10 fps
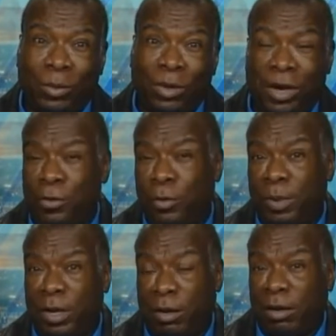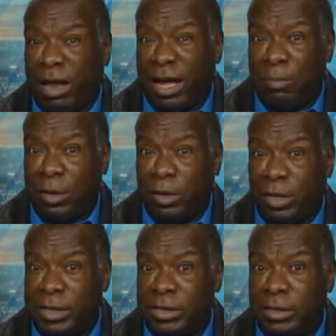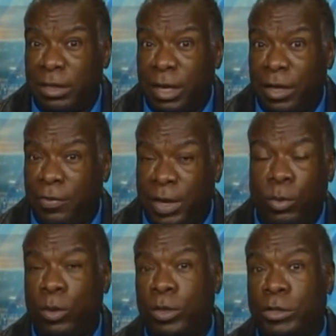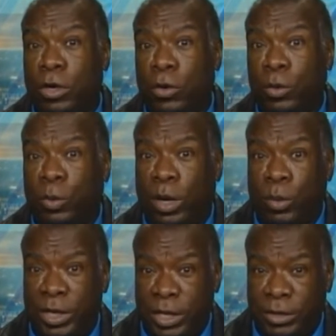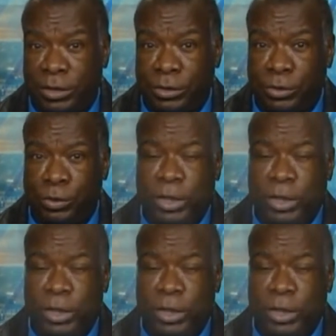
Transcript: another bill, like a Bill Clinton, then we were told, well, we need to